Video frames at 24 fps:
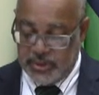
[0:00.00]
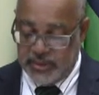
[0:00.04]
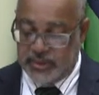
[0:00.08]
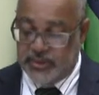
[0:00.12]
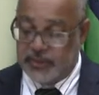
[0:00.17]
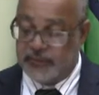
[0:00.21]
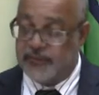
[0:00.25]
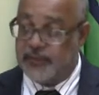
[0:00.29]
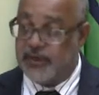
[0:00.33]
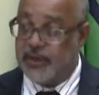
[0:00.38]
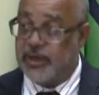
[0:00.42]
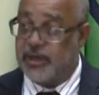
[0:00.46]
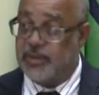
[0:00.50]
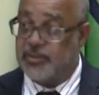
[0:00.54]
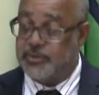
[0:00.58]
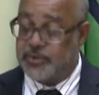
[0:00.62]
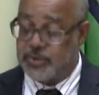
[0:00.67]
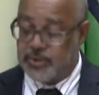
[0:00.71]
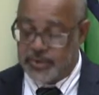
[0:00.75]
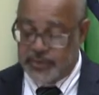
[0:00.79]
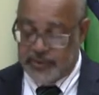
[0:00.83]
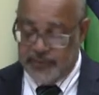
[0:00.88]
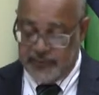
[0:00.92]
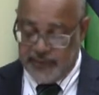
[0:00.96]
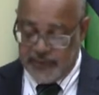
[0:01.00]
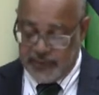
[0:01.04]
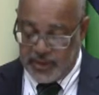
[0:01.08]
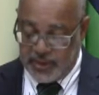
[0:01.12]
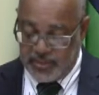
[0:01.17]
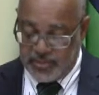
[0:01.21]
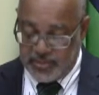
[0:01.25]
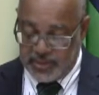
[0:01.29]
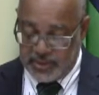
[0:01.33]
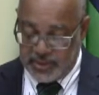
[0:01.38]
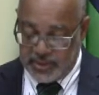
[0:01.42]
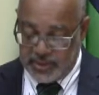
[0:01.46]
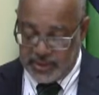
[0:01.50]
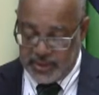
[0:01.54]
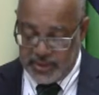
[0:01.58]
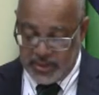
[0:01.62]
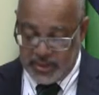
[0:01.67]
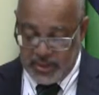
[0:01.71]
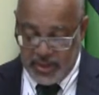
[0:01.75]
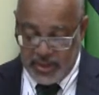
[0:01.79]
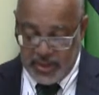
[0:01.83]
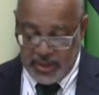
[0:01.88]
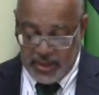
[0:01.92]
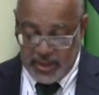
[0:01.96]
developed or developing,
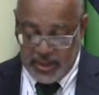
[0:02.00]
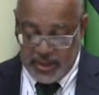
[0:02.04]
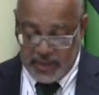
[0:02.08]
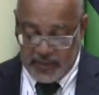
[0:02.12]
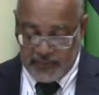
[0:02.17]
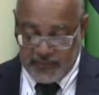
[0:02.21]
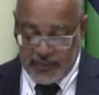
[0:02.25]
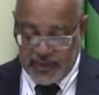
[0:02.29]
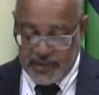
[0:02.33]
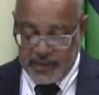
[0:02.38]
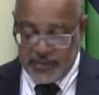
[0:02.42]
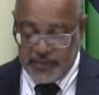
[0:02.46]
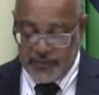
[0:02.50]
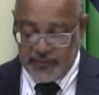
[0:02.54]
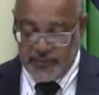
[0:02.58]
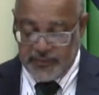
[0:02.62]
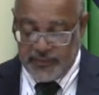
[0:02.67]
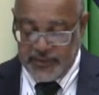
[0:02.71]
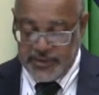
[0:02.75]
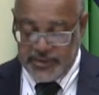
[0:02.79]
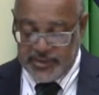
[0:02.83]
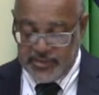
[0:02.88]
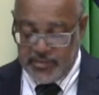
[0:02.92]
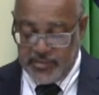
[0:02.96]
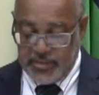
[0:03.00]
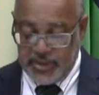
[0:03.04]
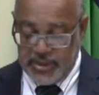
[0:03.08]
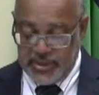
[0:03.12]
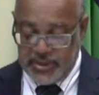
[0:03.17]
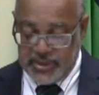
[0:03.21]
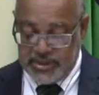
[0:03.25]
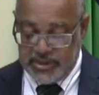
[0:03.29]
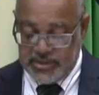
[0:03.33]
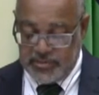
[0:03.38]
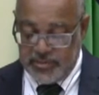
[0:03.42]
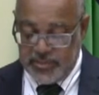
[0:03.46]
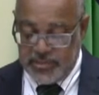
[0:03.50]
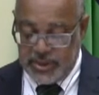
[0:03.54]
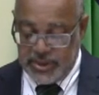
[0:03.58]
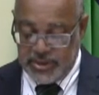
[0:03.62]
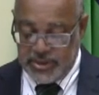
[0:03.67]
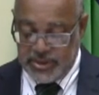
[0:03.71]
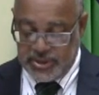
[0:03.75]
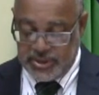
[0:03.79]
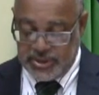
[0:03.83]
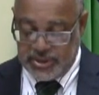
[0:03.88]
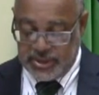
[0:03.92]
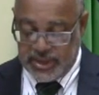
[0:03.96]
have had to face
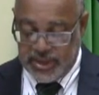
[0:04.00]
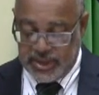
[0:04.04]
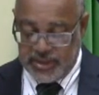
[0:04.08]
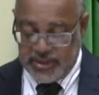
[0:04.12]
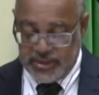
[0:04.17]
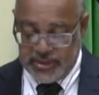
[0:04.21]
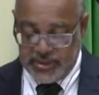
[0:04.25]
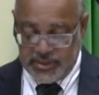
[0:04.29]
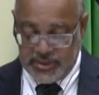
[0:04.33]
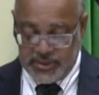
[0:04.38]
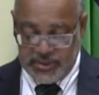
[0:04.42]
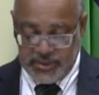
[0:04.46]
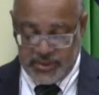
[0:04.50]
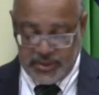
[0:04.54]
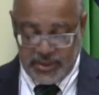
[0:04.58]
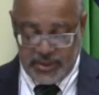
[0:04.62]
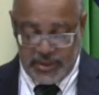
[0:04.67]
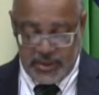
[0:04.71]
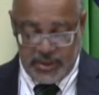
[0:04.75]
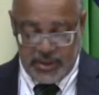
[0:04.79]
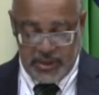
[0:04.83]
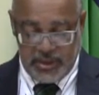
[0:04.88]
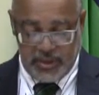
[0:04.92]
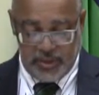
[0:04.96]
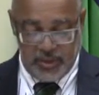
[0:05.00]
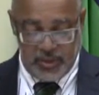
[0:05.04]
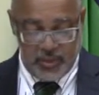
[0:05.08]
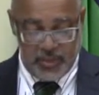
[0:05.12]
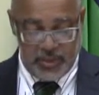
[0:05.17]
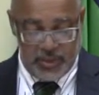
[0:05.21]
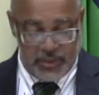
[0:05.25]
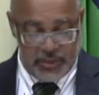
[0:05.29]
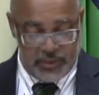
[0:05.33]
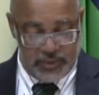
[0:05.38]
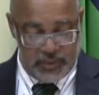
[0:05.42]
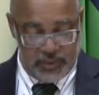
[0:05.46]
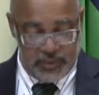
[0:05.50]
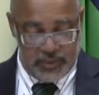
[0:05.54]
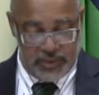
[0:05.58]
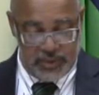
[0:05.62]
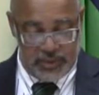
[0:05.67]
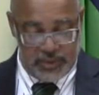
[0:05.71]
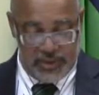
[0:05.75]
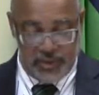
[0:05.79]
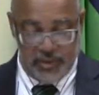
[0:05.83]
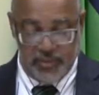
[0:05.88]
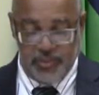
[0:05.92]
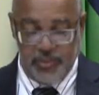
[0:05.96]
major challenges in the economic,
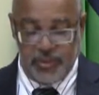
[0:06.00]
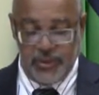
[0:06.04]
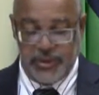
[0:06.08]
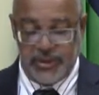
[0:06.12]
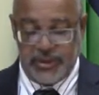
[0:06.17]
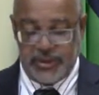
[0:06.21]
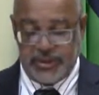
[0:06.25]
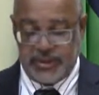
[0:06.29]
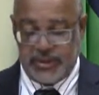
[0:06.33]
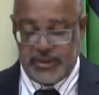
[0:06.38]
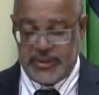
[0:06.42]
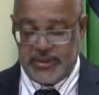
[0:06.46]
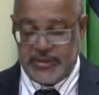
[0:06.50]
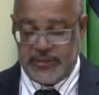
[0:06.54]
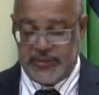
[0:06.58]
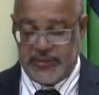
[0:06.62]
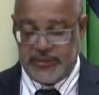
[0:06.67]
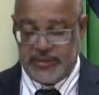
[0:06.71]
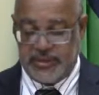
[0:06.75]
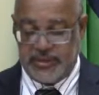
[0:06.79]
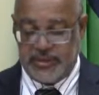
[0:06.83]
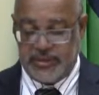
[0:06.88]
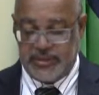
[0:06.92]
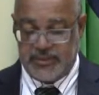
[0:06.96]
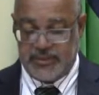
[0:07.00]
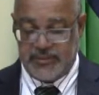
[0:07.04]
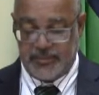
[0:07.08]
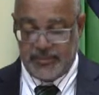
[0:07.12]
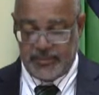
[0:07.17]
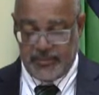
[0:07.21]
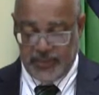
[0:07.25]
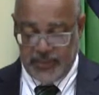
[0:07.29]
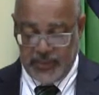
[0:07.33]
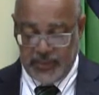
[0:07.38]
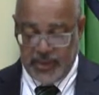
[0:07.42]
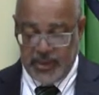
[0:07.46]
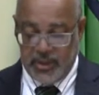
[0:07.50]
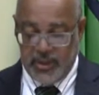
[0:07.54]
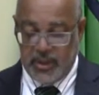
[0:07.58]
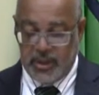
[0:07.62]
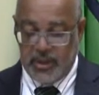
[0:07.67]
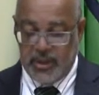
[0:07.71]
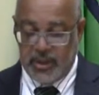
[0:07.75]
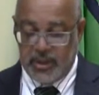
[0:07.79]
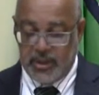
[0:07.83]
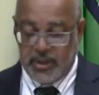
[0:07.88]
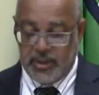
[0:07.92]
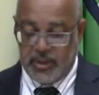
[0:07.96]
social, and political spheres.
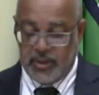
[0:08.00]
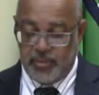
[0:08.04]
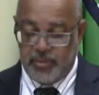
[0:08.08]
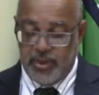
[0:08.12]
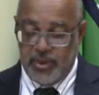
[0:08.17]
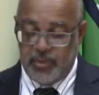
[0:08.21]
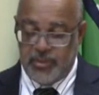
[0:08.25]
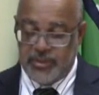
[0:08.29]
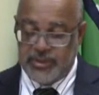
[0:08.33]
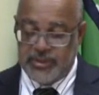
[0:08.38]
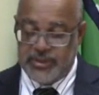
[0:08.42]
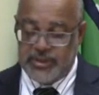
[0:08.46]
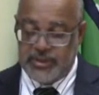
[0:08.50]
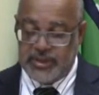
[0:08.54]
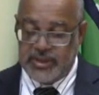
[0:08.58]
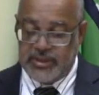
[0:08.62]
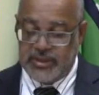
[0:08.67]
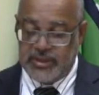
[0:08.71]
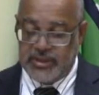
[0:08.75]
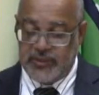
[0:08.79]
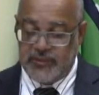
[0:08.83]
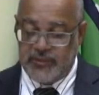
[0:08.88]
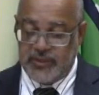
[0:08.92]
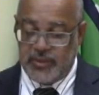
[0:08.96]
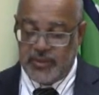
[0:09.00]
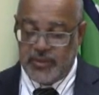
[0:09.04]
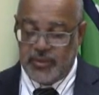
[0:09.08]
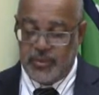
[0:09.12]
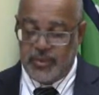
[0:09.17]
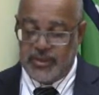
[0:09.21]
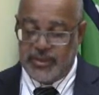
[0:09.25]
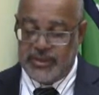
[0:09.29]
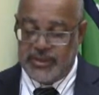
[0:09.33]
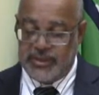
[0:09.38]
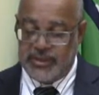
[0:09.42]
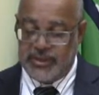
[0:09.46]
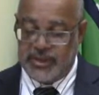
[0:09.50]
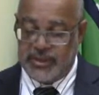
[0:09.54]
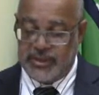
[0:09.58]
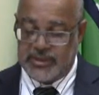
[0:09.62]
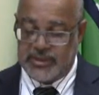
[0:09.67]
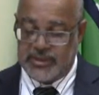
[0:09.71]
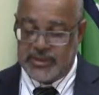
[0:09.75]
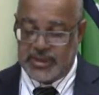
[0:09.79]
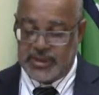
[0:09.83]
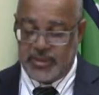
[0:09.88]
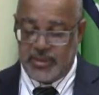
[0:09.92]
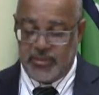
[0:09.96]
The member states of the
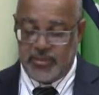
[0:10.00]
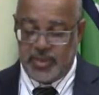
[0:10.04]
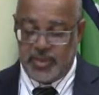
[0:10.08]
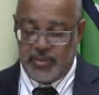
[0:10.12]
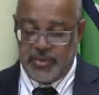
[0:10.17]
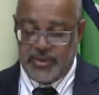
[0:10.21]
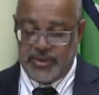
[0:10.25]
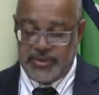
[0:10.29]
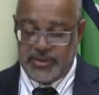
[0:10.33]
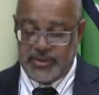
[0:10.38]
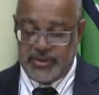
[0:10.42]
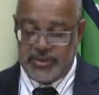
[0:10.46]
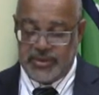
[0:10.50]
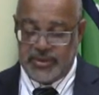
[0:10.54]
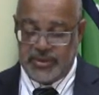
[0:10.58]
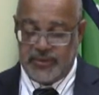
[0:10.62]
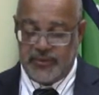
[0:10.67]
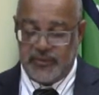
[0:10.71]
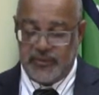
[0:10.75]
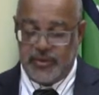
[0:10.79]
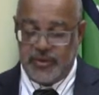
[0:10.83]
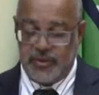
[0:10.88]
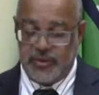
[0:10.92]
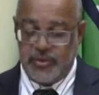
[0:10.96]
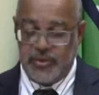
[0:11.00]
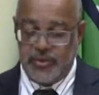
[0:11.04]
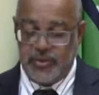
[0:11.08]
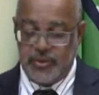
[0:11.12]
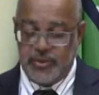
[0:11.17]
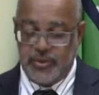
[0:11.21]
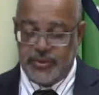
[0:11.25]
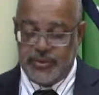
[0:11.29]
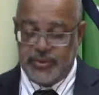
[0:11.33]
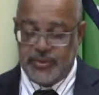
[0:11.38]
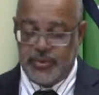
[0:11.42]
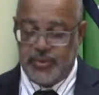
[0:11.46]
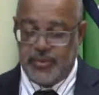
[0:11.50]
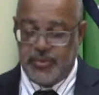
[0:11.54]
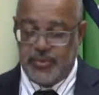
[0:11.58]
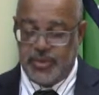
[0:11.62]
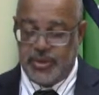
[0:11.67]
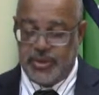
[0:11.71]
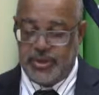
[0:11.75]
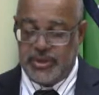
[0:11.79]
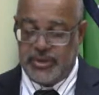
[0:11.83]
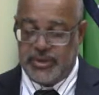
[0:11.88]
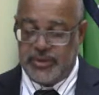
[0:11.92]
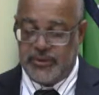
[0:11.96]
OECS and the member states of the Eurozone
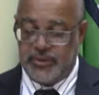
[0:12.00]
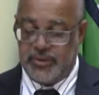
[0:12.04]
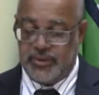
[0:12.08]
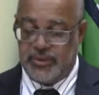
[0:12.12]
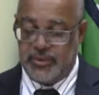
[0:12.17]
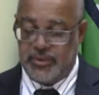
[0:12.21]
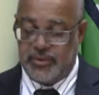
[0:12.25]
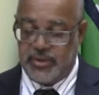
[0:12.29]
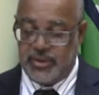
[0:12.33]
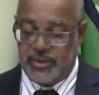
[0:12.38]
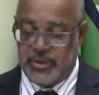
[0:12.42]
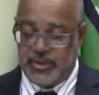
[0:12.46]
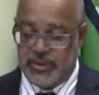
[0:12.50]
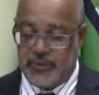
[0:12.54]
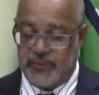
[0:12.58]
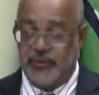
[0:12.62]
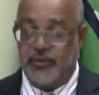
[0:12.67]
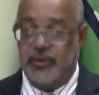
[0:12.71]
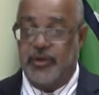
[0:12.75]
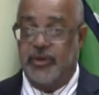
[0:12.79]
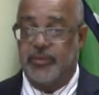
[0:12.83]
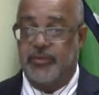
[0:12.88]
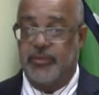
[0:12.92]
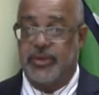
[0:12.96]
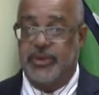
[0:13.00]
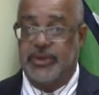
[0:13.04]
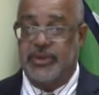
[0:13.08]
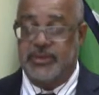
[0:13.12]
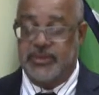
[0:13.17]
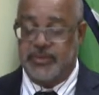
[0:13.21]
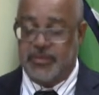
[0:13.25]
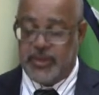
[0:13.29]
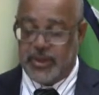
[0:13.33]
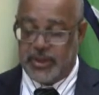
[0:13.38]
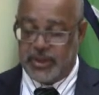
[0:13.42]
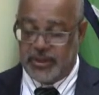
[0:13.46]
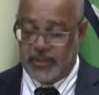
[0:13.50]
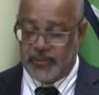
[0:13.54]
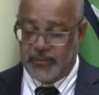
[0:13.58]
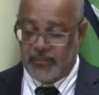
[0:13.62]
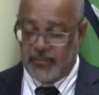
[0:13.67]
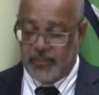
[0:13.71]
Monetary Union have not been spared.